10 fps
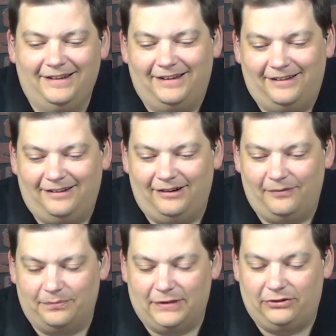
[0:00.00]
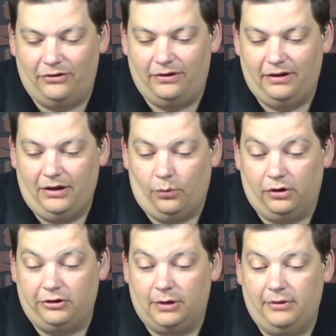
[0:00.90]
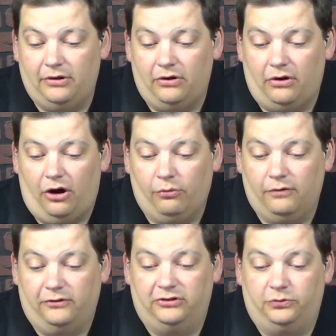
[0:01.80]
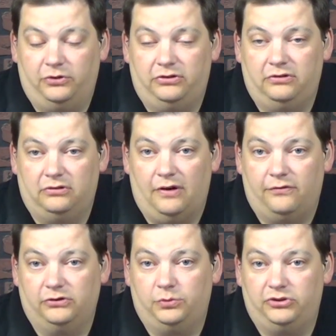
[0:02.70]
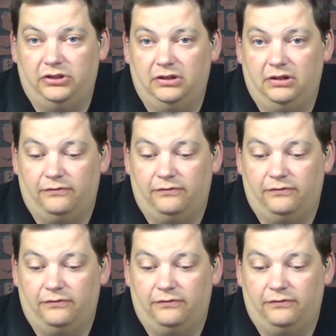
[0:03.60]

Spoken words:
So we're going to talk about hardware versus software switching.